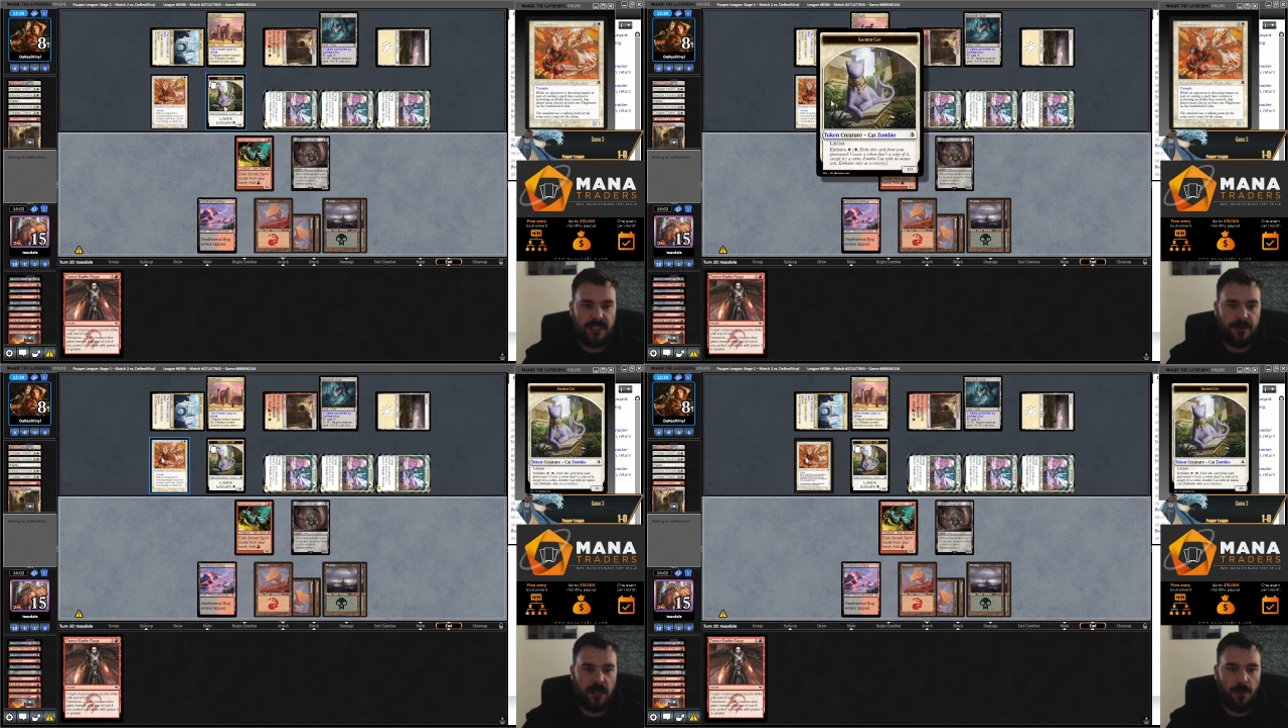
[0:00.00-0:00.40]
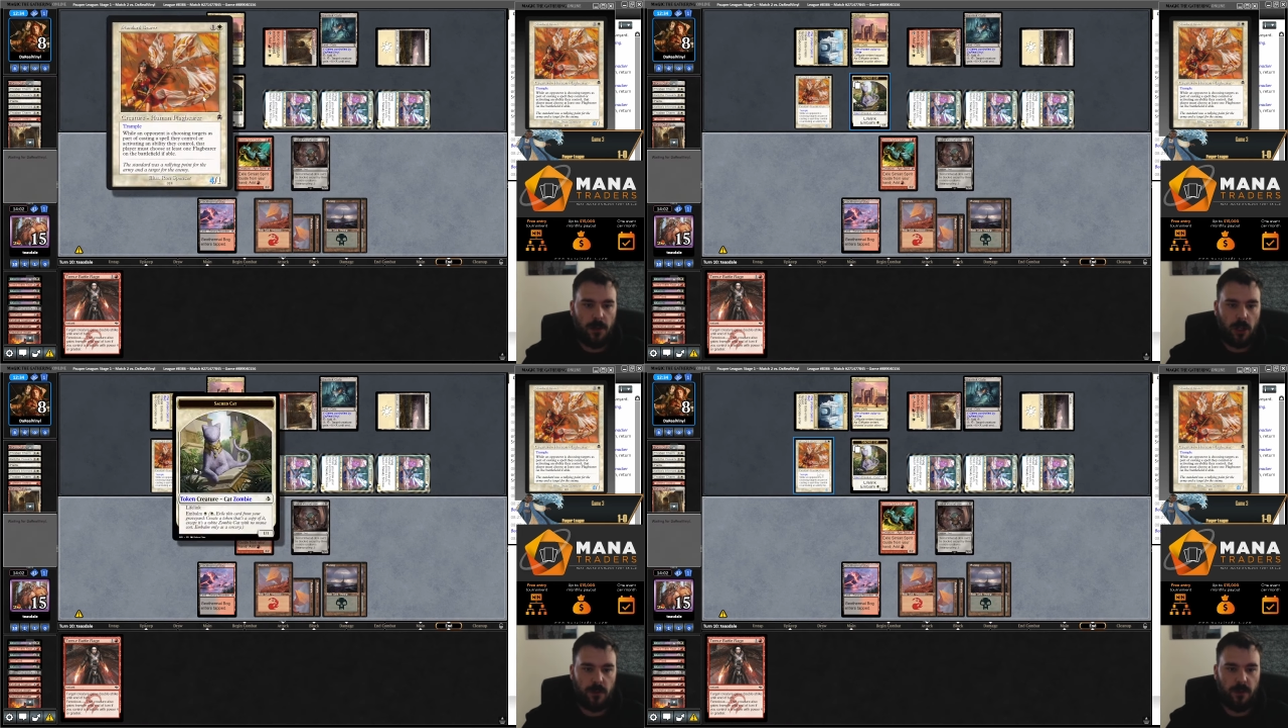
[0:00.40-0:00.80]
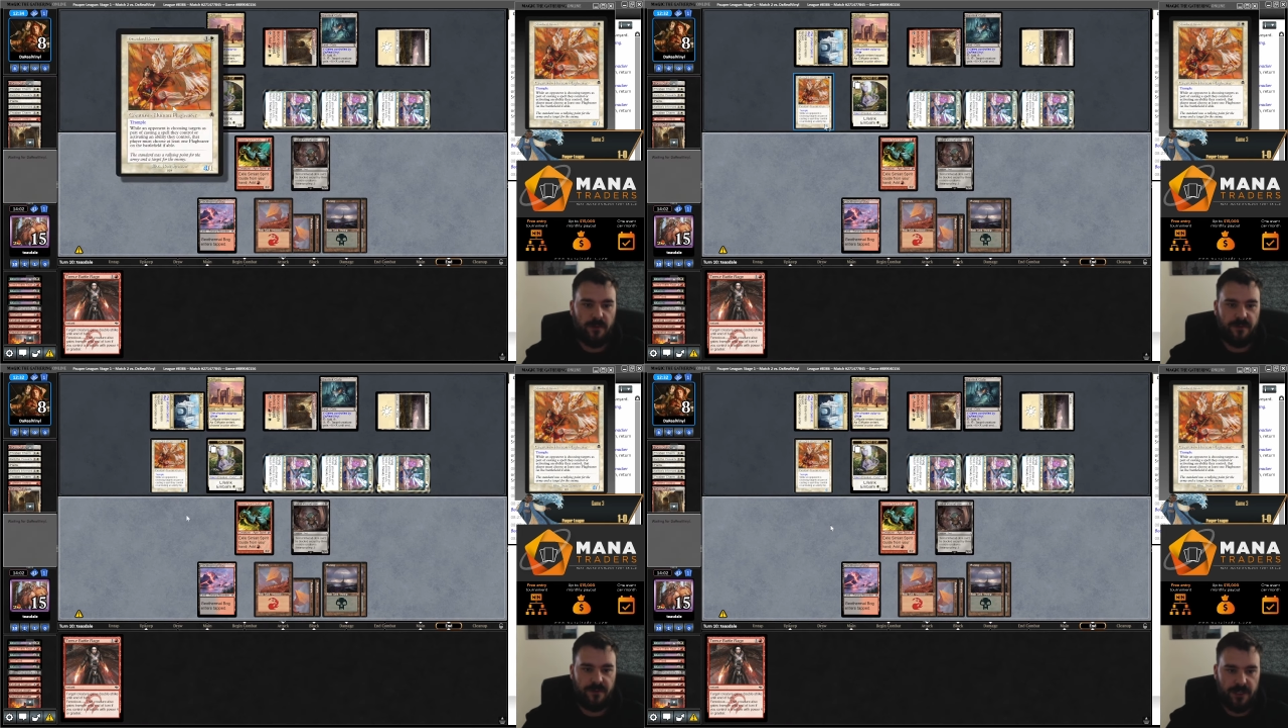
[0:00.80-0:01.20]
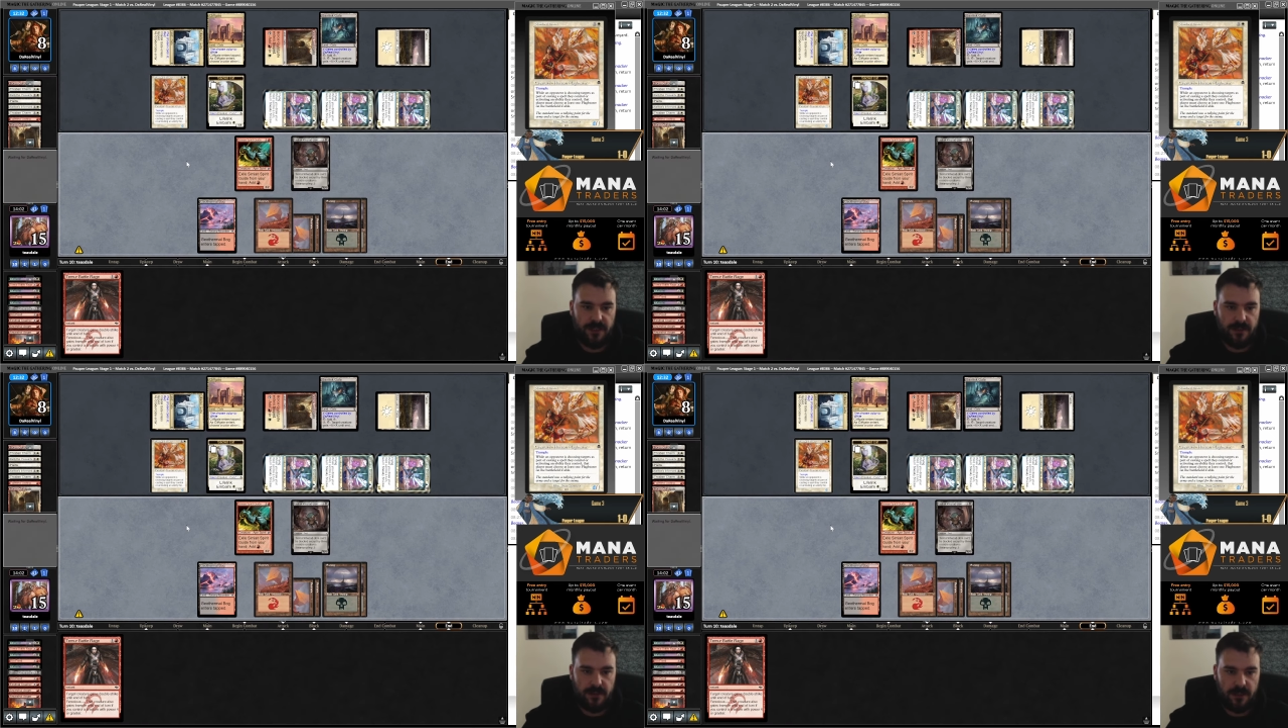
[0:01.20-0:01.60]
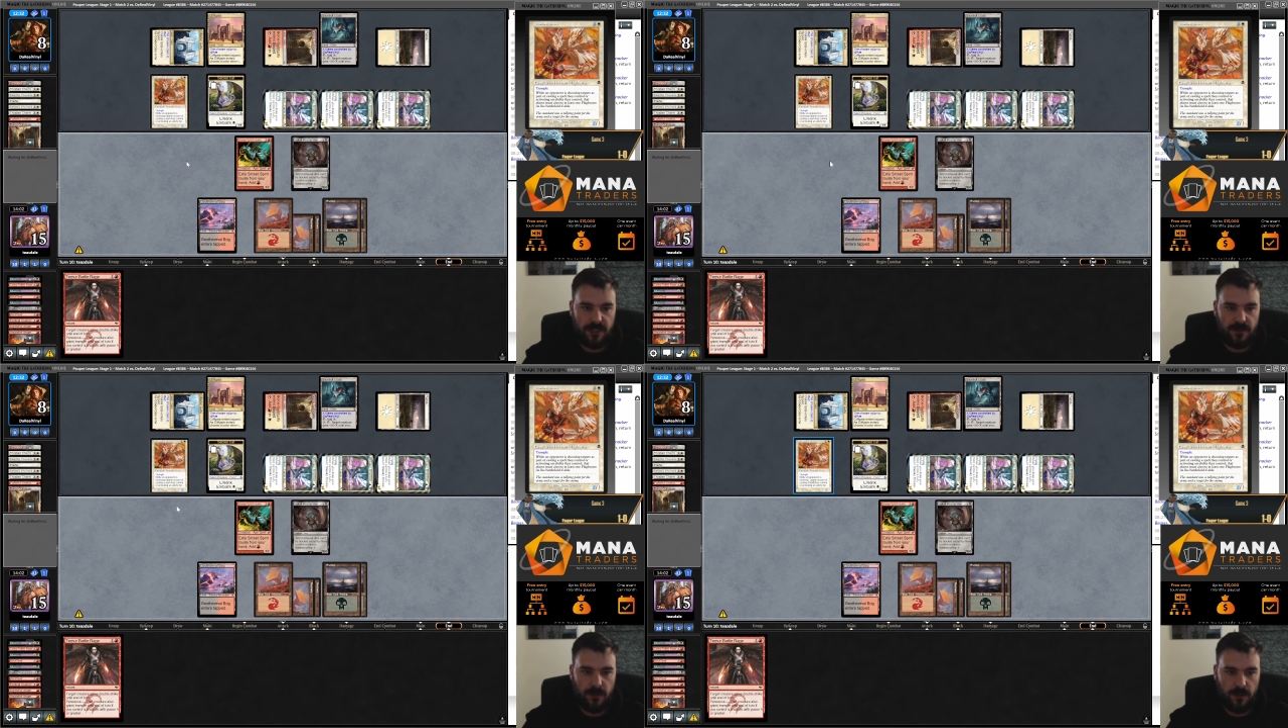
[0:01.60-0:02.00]
need to be able to block both of these.
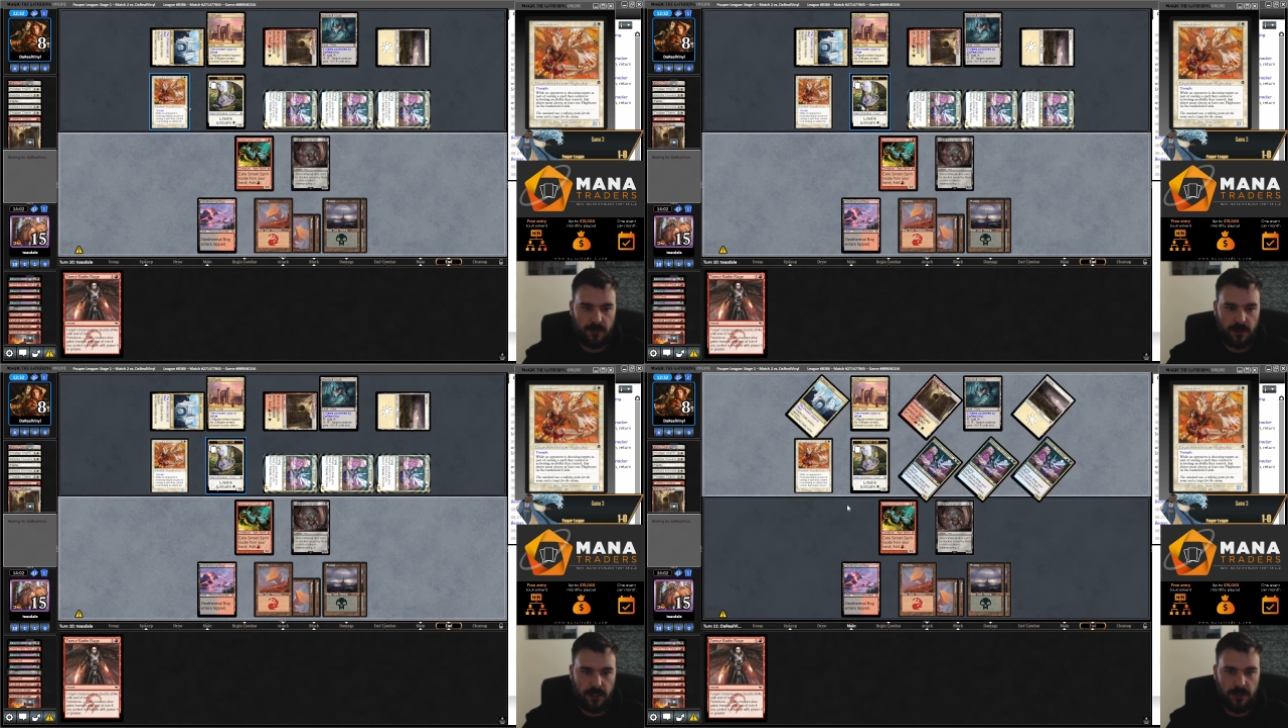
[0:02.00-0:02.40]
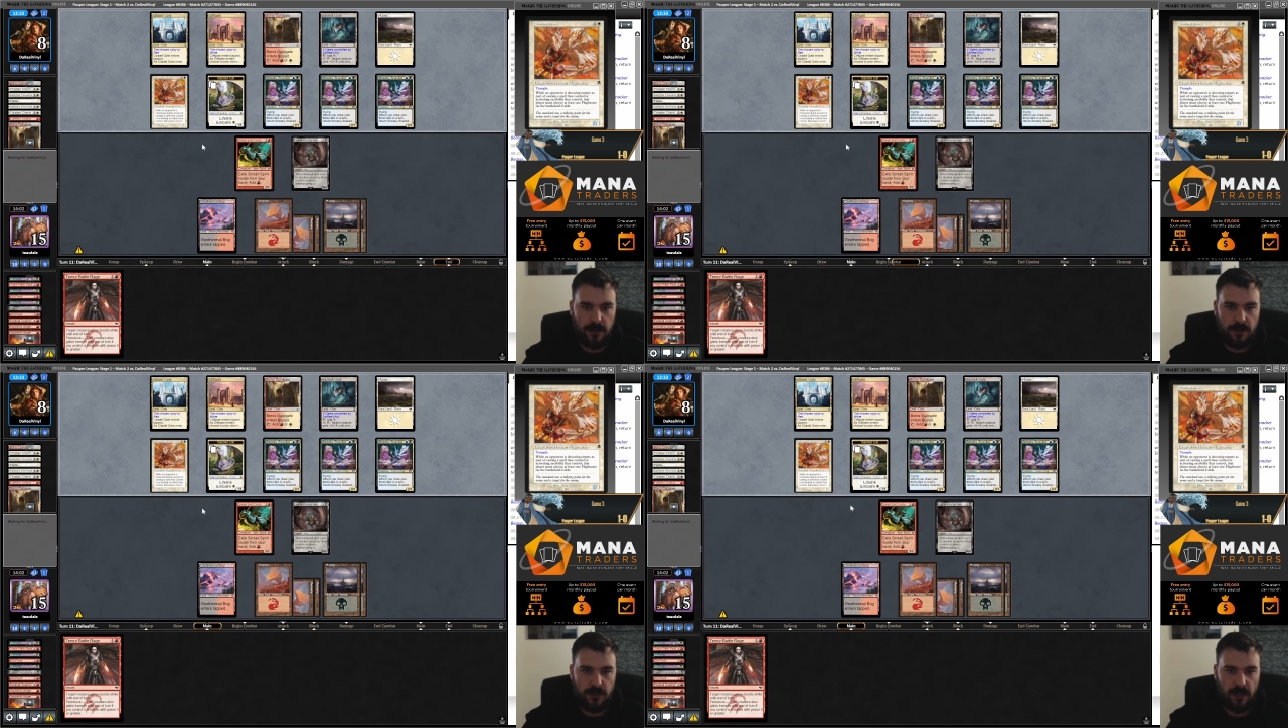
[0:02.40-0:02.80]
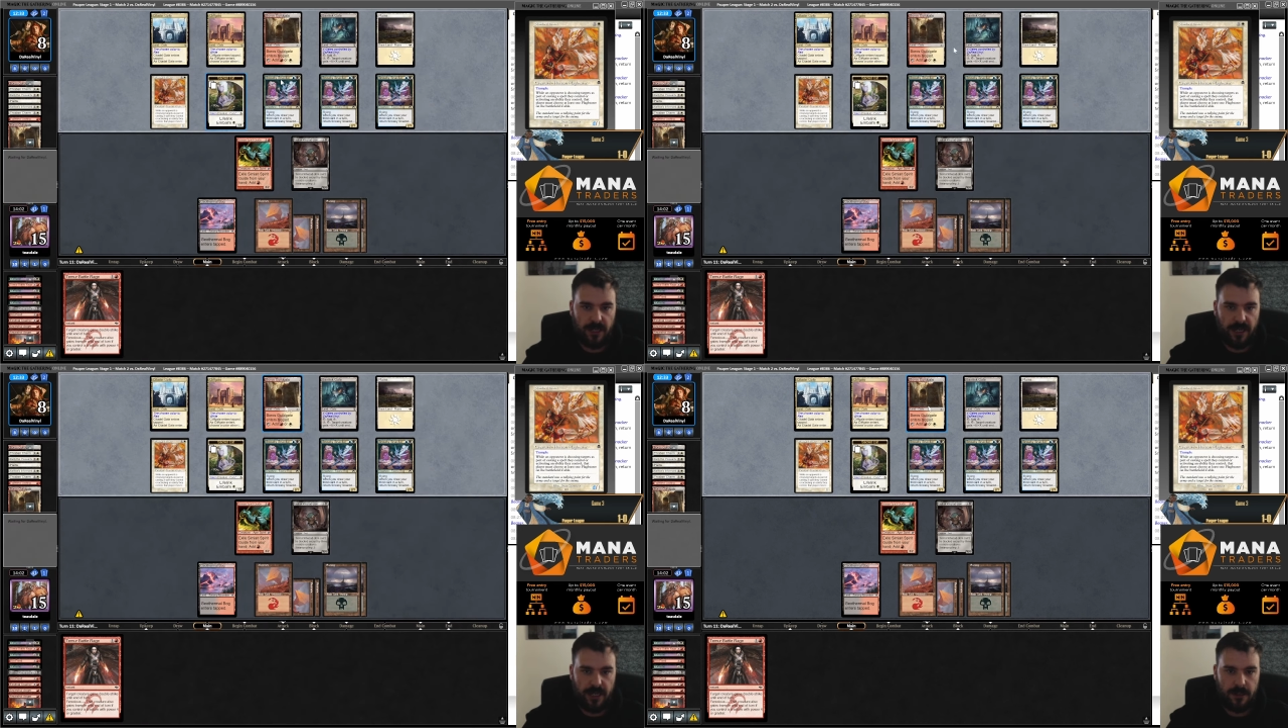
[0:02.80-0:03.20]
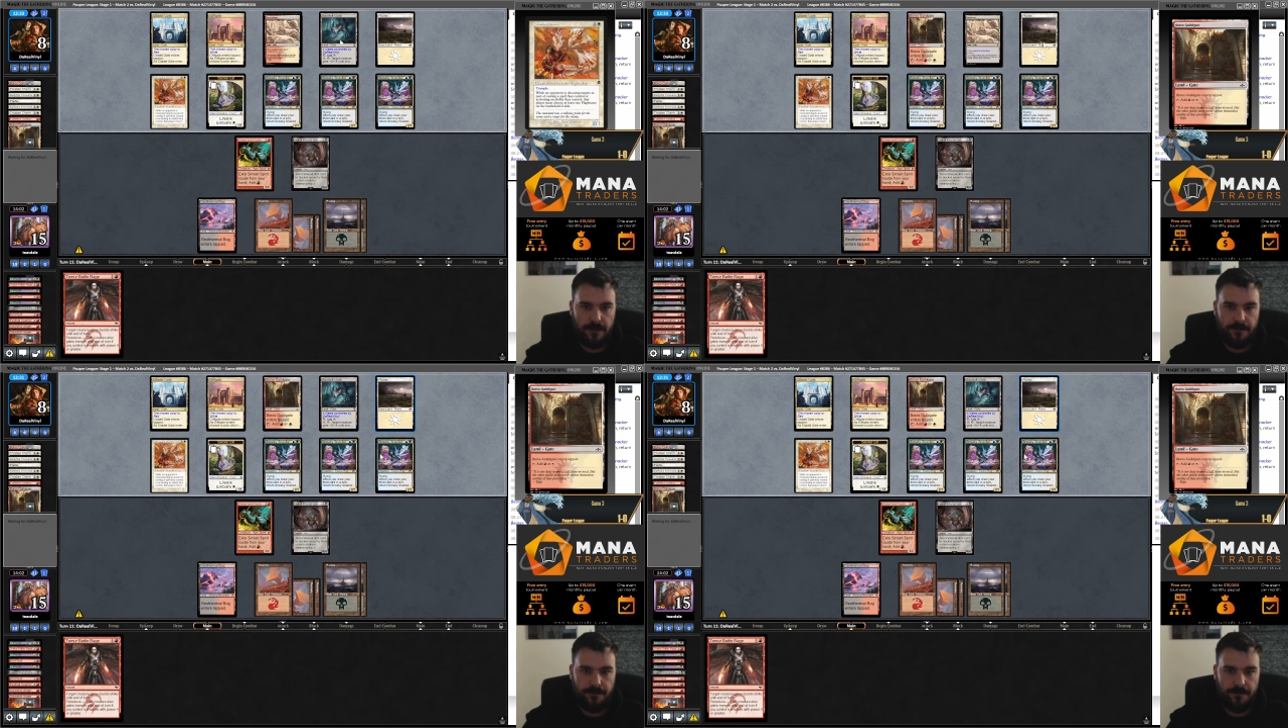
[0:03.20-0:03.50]
Is what I'm trying to trying to get at.